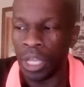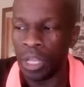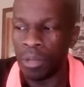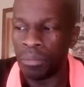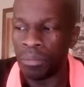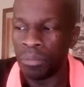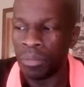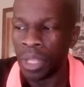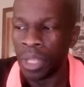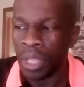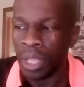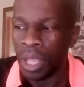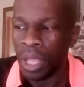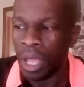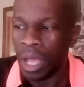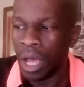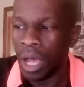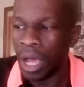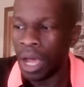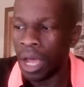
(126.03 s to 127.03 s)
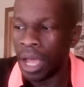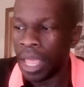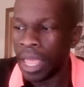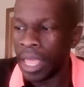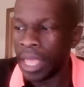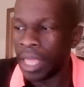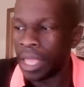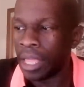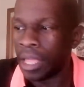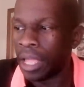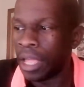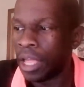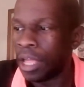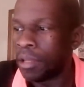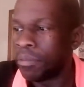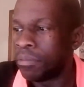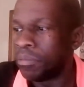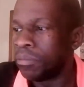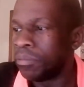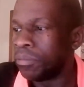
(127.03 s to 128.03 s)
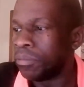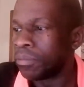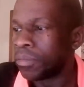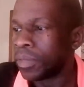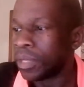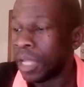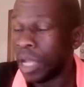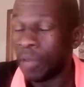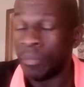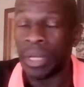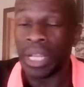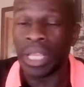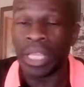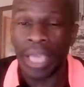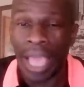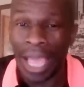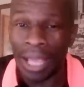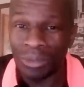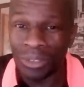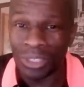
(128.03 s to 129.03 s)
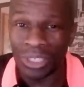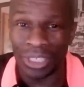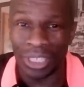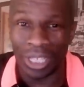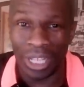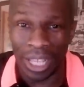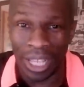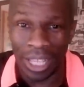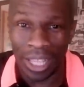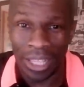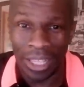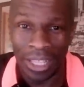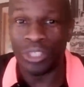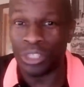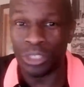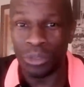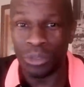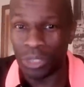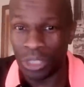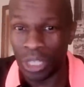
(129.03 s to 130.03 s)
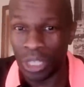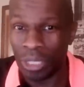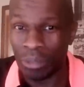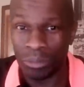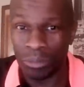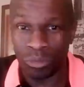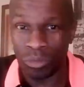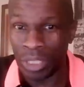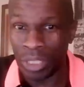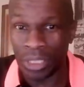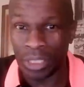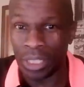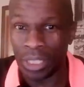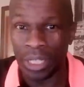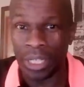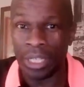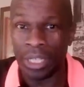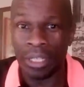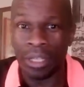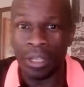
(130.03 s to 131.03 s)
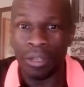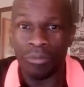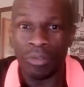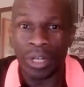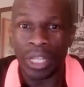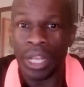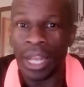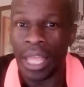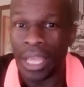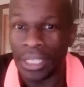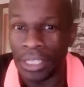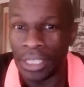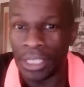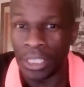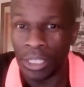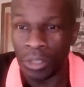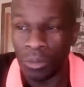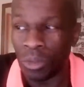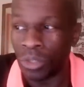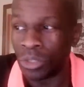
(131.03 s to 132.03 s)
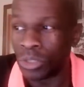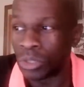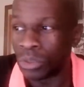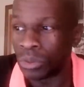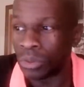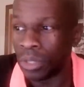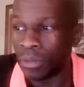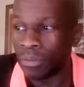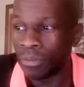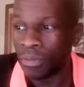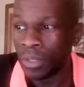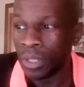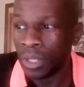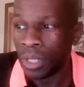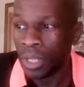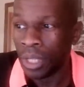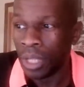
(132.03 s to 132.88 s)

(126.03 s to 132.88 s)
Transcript: Um, I um, have been a councillor for two terms recently, uh, re-elected in Wandsworth,